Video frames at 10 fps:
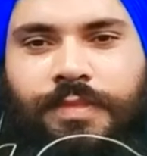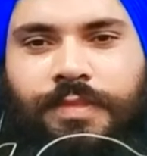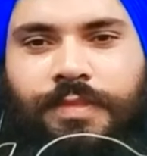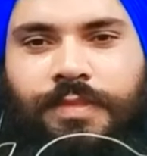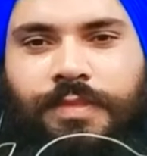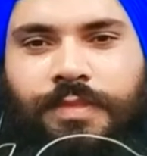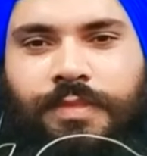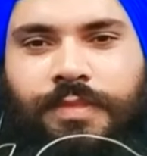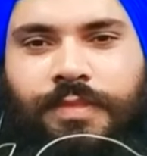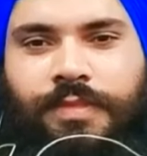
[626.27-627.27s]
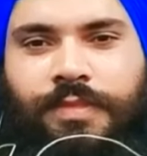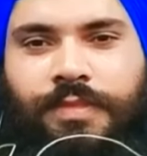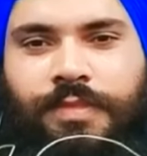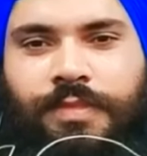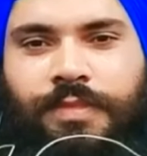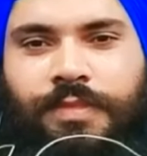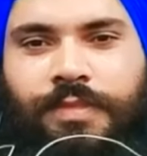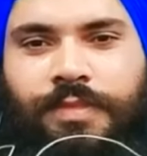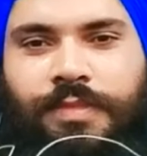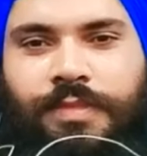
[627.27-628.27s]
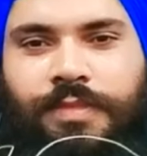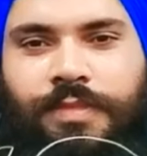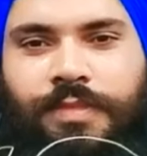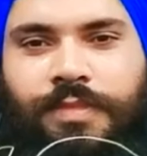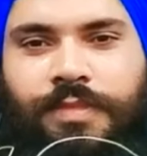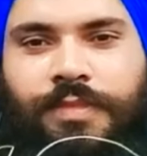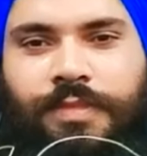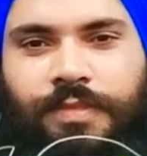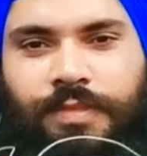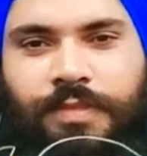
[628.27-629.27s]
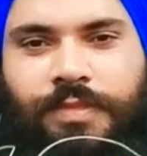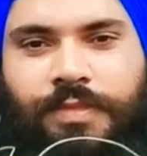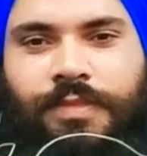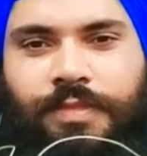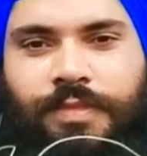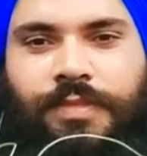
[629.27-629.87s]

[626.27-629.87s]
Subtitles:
No words are spoken by the person on screen.